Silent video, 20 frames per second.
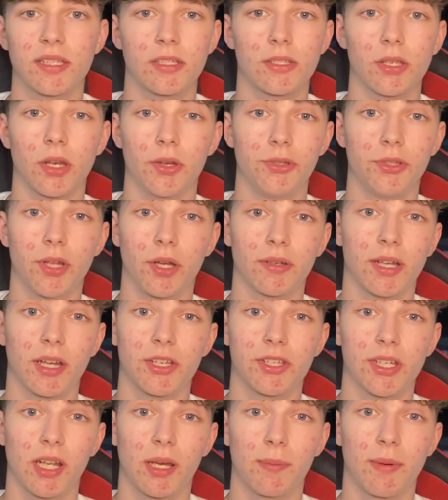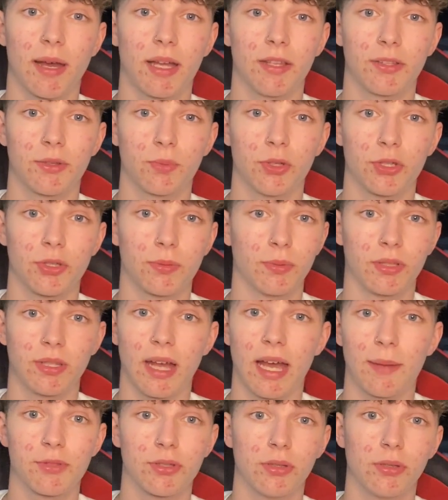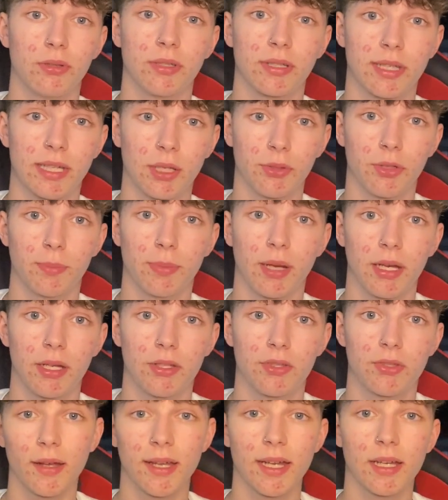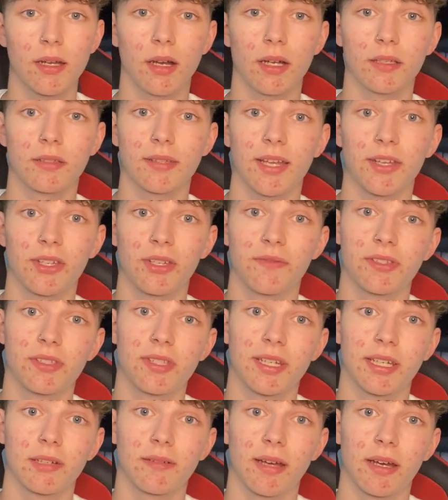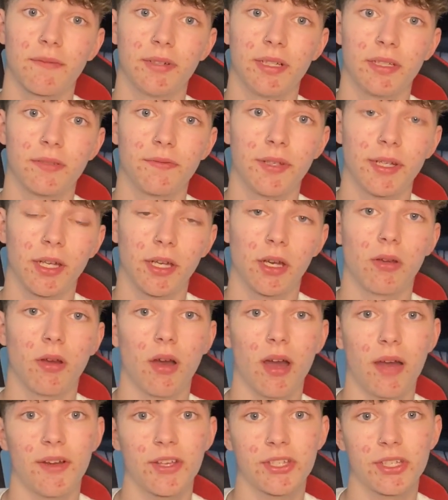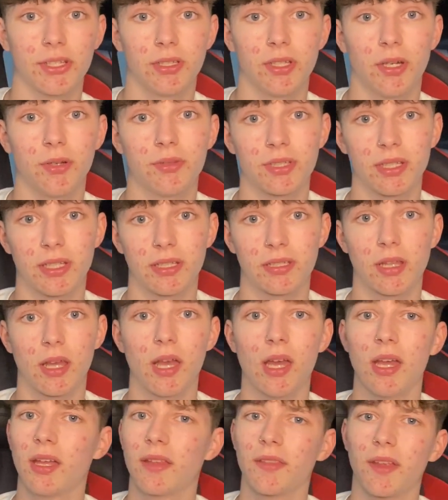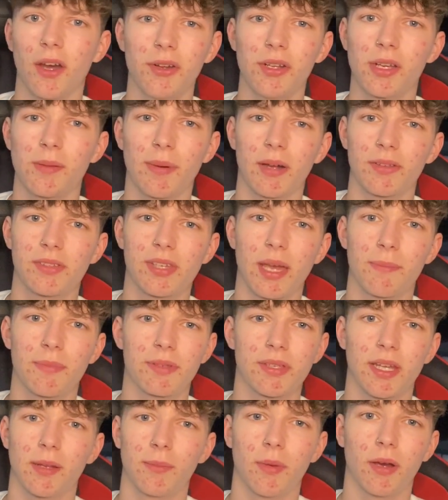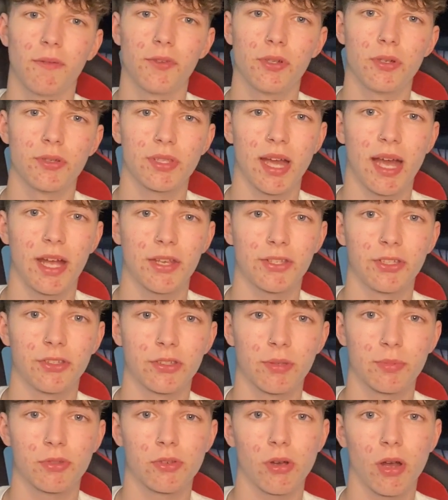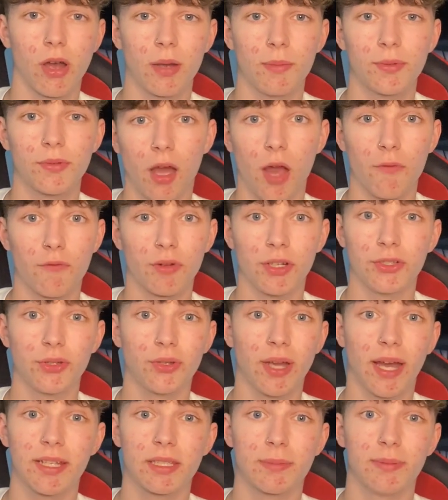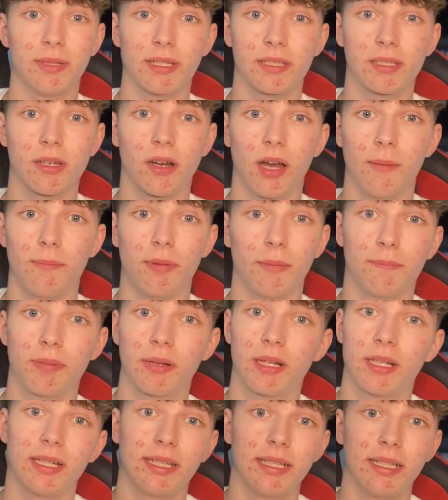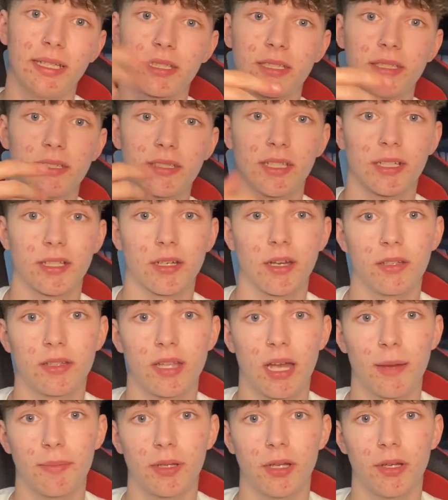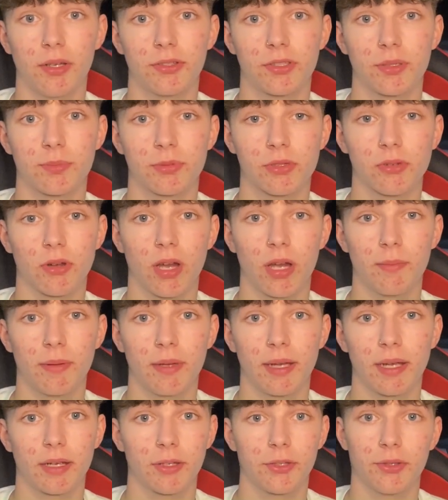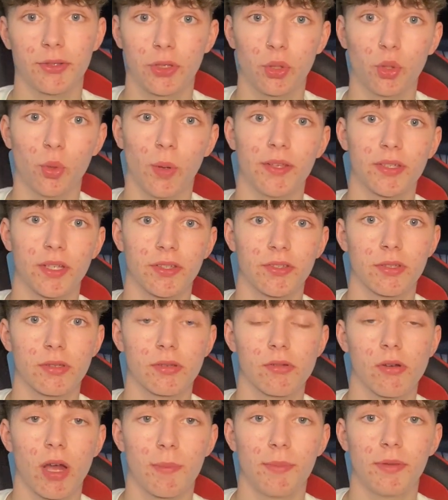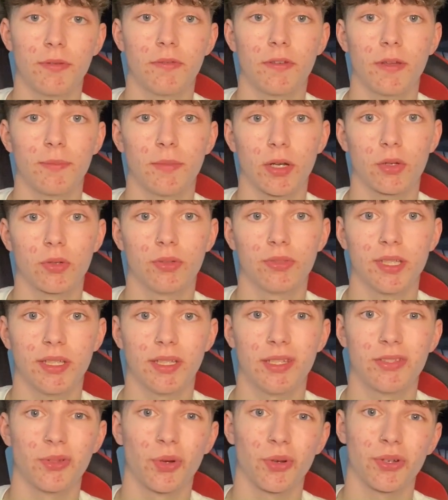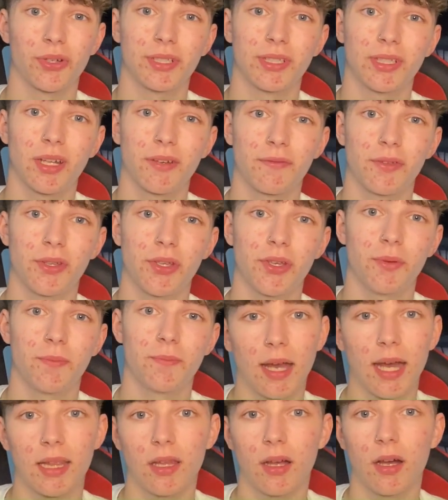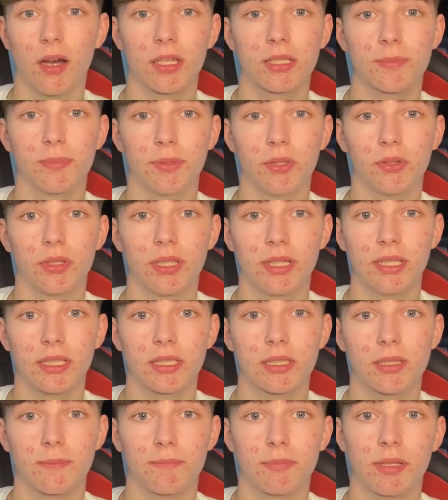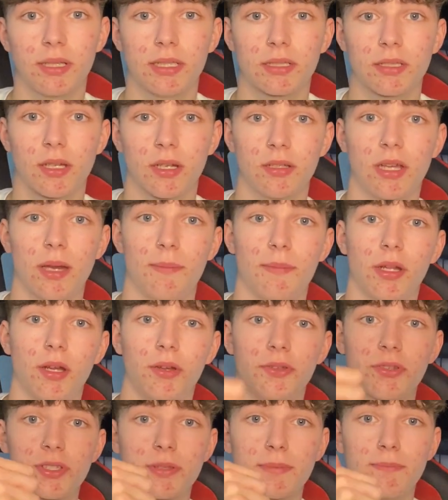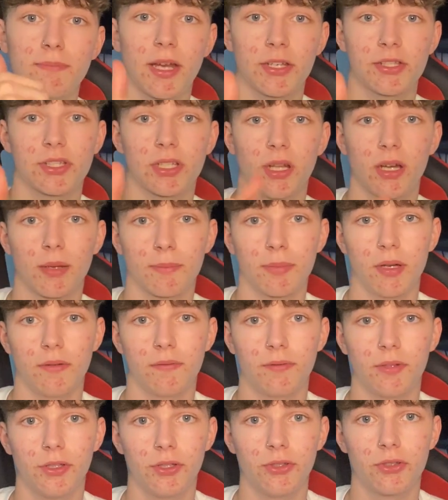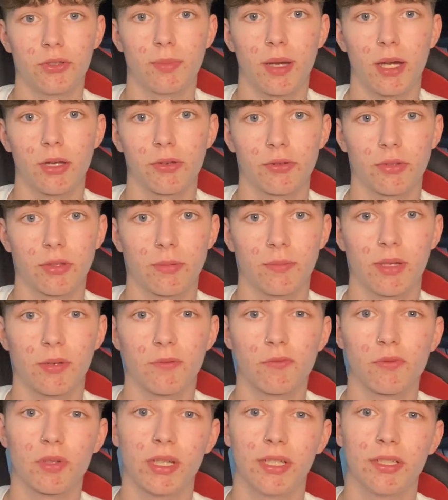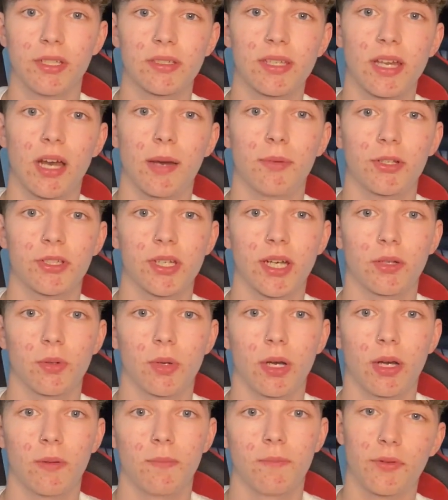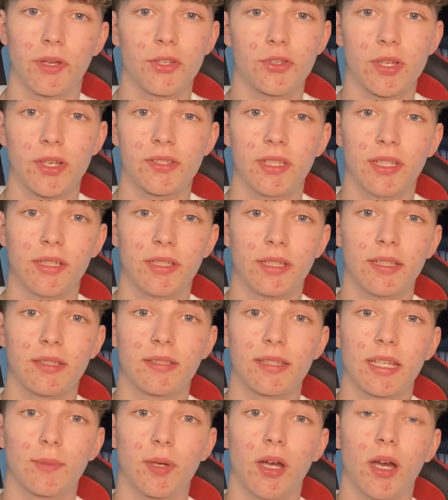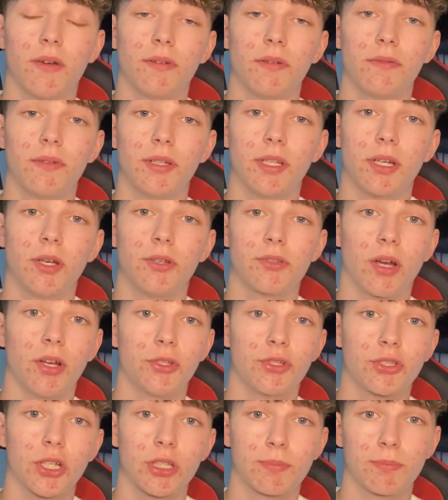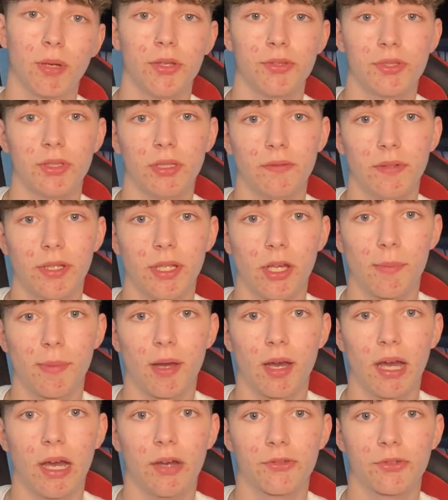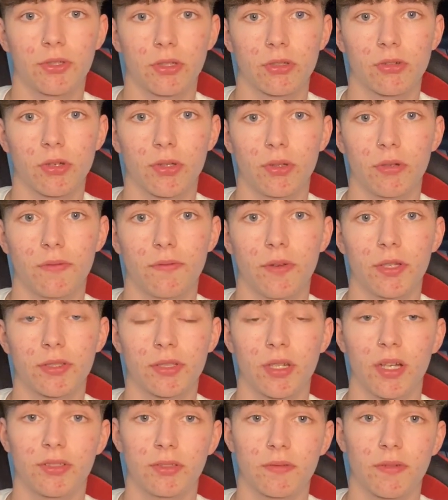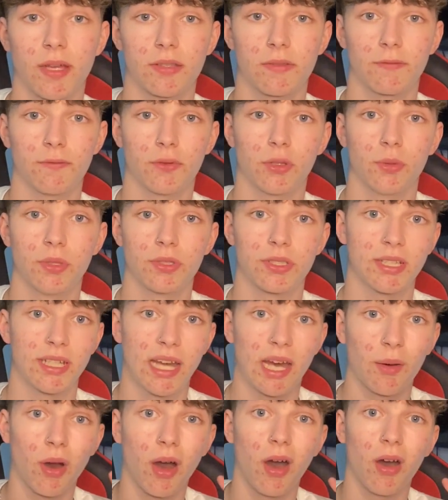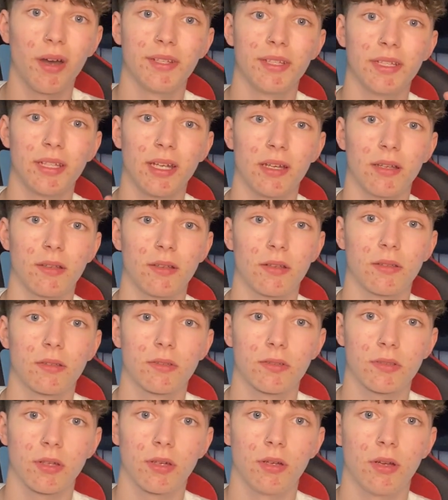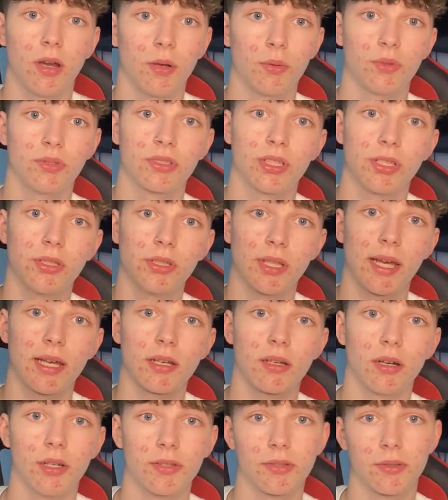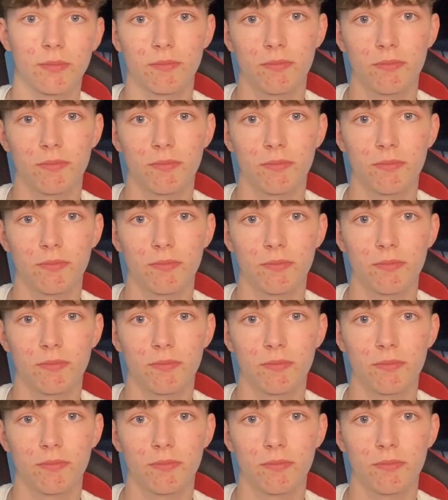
is so you don't get shadow banned, which could absolutely kill your page. Okay guys, thank you for sticking around for this video. I've actually noticed that only about 10% of my viewers are actually subscribed. I really do hate to be this guy, but please consider going down below and subscribing. You can always unsubscribe if you think my content is not good enough for you. And last but not least, please go down below and smash the like button for the YouTube algorithm. It really does help my channel out. If you're interested in seeing my other videos, I just posted a video about how to grow your first 100,000 followers and how I did it. So I will see you there guys.